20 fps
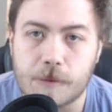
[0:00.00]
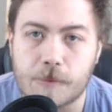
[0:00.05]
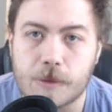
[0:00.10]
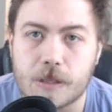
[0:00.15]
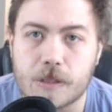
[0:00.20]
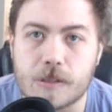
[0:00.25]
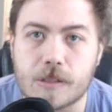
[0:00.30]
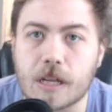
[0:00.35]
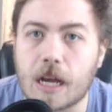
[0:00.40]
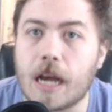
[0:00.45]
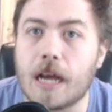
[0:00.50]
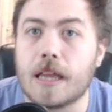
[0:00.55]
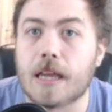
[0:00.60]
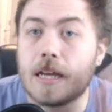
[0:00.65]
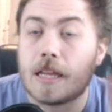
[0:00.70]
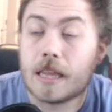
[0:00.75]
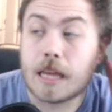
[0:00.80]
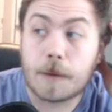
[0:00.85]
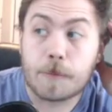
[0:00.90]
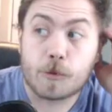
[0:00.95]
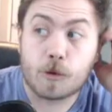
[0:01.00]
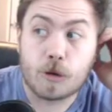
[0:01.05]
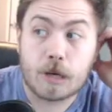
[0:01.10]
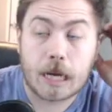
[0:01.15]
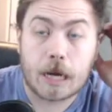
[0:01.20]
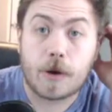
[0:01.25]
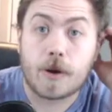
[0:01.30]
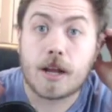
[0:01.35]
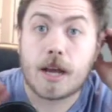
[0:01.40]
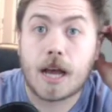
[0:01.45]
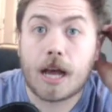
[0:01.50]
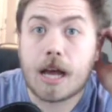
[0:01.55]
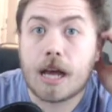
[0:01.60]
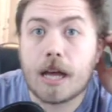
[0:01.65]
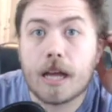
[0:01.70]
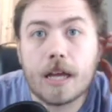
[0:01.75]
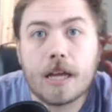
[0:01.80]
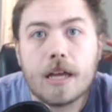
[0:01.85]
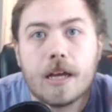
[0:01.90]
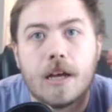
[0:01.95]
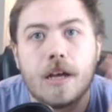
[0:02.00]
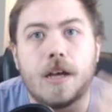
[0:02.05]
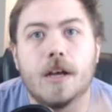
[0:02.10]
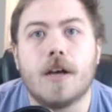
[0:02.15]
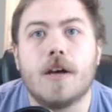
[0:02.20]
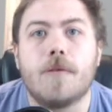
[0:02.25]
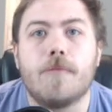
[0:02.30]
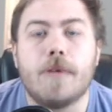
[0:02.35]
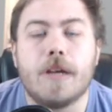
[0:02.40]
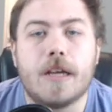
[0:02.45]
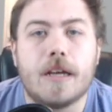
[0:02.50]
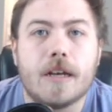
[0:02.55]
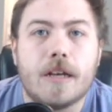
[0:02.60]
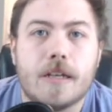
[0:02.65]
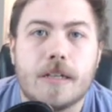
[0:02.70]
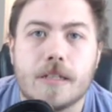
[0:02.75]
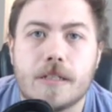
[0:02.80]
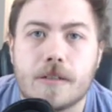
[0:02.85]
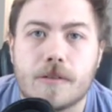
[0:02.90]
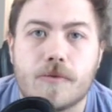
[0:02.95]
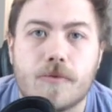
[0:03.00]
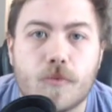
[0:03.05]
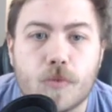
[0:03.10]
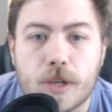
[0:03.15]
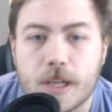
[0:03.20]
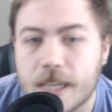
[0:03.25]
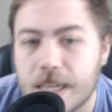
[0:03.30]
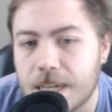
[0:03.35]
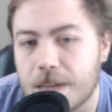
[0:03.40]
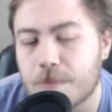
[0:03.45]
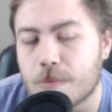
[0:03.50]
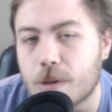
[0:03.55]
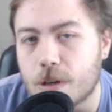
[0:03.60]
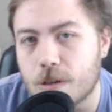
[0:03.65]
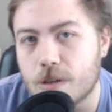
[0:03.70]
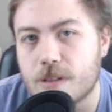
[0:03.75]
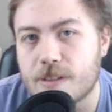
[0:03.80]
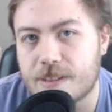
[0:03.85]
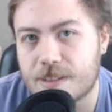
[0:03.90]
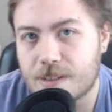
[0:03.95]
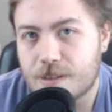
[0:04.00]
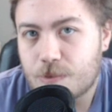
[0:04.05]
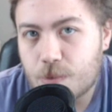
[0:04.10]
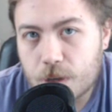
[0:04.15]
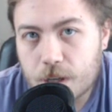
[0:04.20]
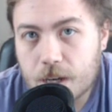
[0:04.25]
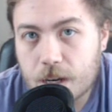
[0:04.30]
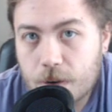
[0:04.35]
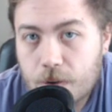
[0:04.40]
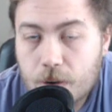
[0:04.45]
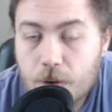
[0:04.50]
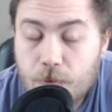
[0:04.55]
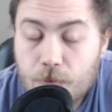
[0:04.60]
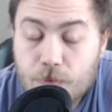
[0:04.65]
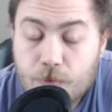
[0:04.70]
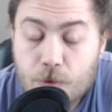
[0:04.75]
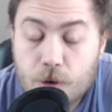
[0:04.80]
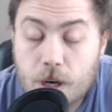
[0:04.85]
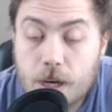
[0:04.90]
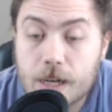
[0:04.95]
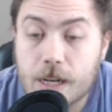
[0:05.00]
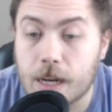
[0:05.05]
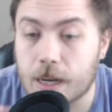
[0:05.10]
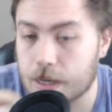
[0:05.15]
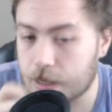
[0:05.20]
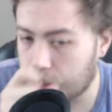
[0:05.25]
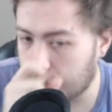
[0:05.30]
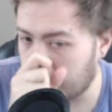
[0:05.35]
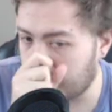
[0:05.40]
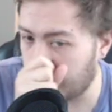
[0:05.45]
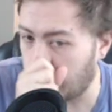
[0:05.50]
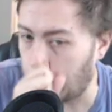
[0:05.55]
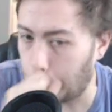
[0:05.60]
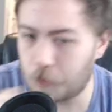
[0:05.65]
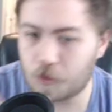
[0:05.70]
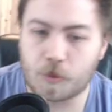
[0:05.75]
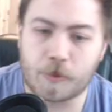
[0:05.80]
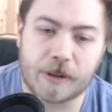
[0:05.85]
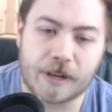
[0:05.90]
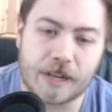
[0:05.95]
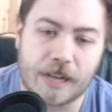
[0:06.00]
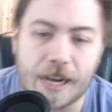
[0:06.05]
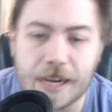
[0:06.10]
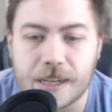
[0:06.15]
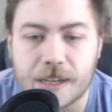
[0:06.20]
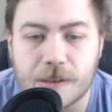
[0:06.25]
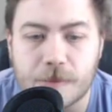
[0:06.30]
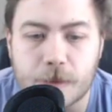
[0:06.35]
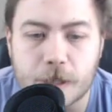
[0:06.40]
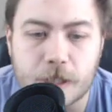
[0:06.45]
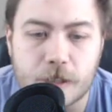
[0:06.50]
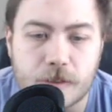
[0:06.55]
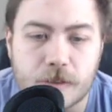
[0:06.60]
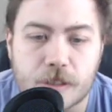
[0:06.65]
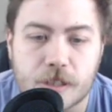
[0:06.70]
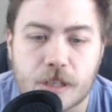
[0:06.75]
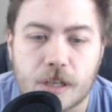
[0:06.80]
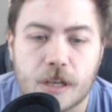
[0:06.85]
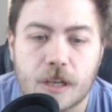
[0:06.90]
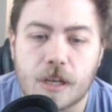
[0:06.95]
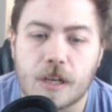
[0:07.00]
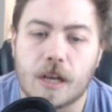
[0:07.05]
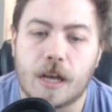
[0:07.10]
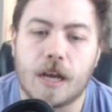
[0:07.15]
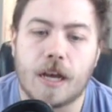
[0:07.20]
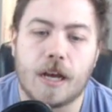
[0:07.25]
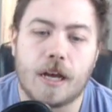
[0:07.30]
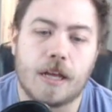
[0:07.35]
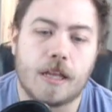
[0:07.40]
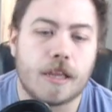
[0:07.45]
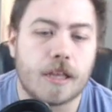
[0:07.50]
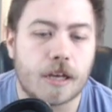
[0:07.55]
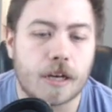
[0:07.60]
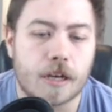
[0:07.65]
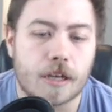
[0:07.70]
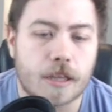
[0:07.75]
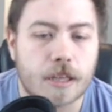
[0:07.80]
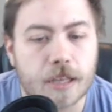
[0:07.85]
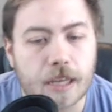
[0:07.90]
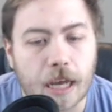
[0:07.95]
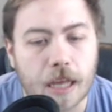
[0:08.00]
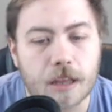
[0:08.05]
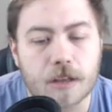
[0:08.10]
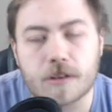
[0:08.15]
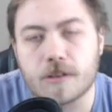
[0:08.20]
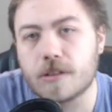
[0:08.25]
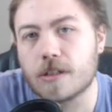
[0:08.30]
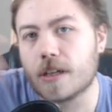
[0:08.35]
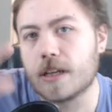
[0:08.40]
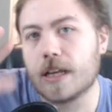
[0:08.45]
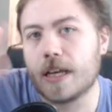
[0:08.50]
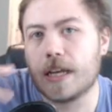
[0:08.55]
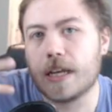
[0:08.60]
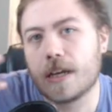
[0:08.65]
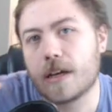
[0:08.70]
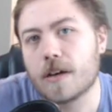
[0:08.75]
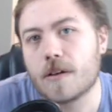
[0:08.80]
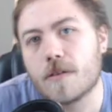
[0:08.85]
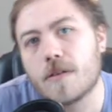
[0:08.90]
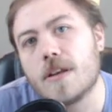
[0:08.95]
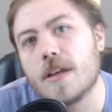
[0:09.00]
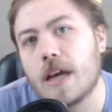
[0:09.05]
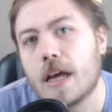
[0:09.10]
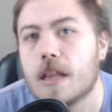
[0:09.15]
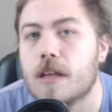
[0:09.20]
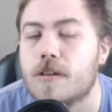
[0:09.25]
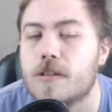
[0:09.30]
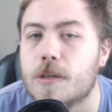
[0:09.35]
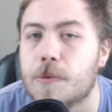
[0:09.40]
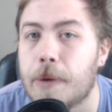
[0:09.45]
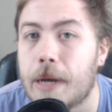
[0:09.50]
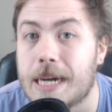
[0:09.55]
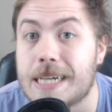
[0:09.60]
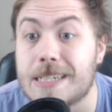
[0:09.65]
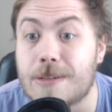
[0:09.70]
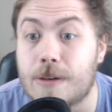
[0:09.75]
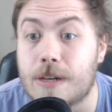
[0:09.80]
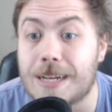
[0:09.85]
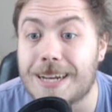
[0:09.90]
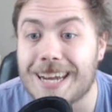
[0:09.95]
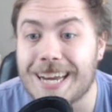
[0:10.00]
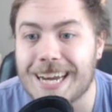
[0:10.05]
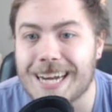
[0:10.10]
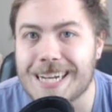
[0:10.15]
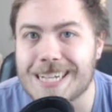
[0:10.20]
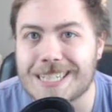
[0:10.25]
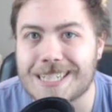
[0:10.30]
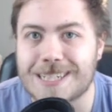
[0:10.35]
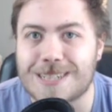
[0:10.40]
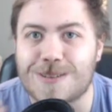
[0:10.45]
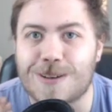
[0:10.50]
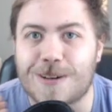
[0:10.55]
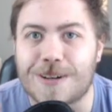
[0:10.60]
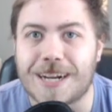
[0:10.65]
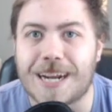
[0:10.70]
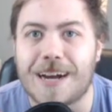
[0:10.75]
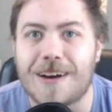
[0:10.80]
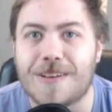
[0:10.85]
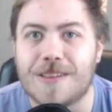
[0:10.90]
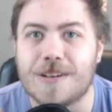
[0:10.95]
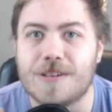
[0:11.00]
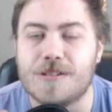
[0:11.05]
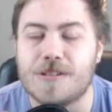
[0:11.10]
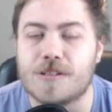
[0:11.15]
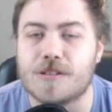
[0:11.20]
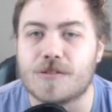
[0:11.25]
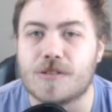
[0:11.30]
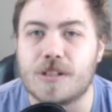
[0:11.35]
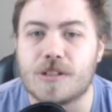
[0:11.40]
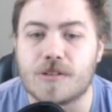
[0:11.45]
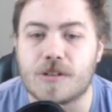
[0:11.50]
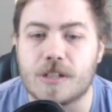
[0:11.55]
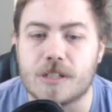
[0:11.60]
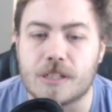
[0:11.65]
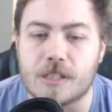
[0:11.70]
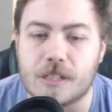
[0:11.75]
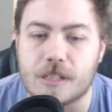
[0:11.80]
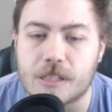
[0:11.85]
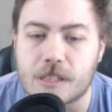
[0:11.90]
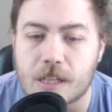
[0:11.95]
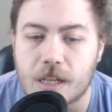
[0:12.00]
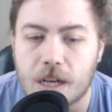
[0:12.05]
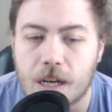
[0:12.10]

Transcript: blues, I like that blue count high because we need blues to work for our deck. So we're playing 18 blues, and the yellows are like yellows that we actually want to cast, so I don't count those as resources.